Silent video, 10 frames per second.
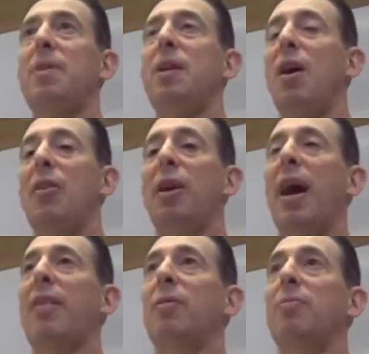Are there
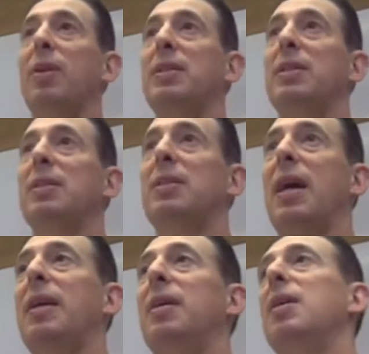gathering places
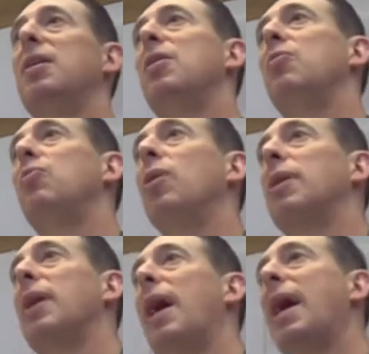that
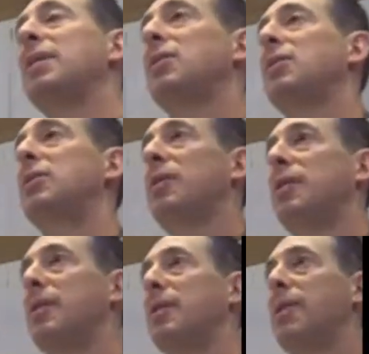work as
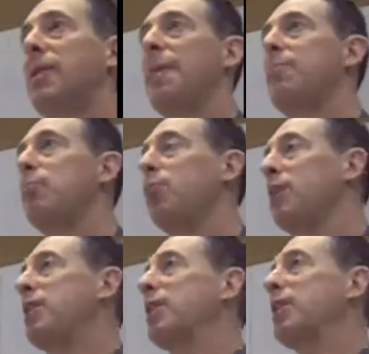
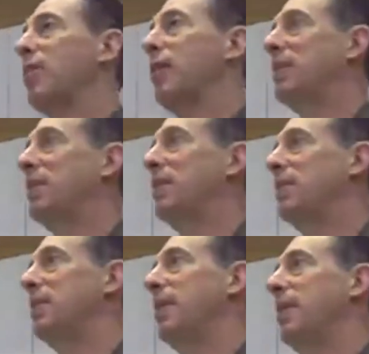bridging
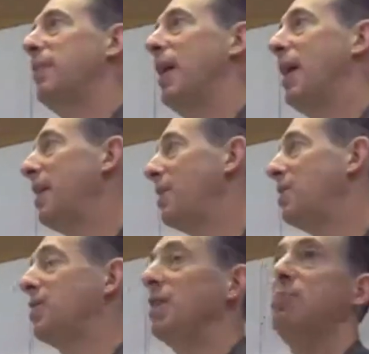devices and not
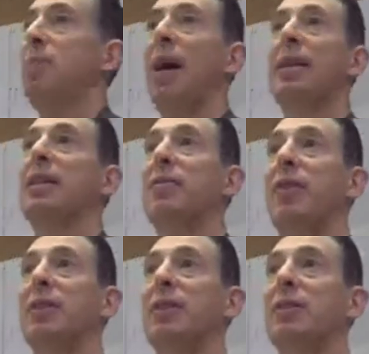just as bonding
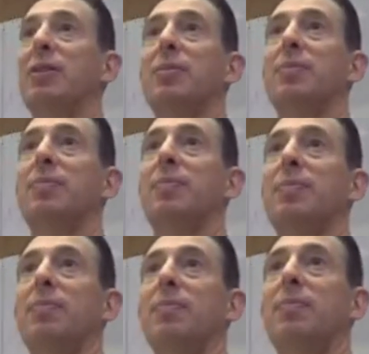devices?
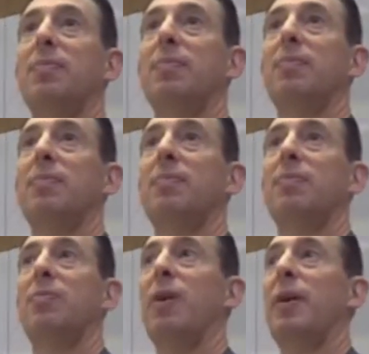
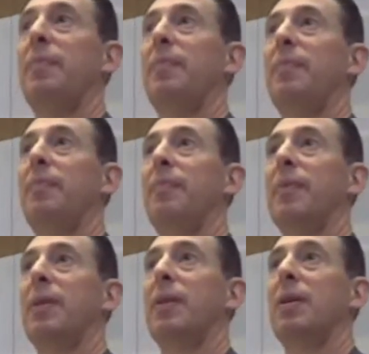Right?
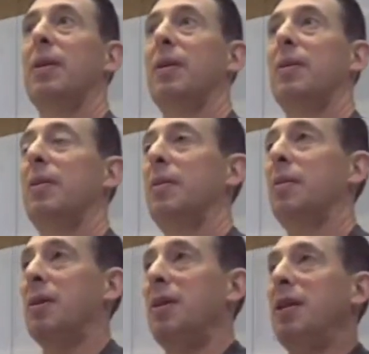
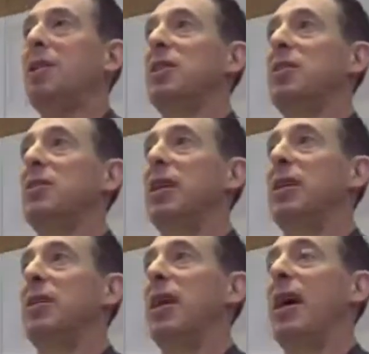The conditions
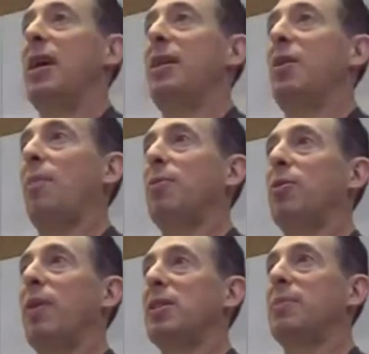in Auburn
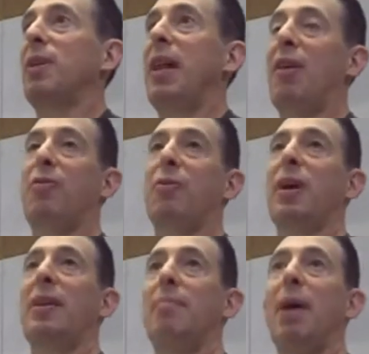Gresham allow for a
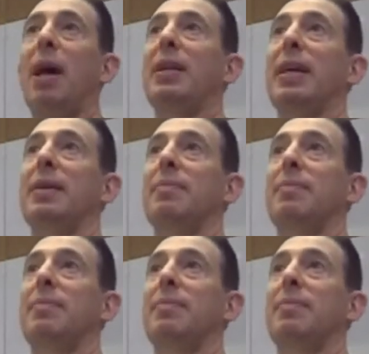kind of bonding.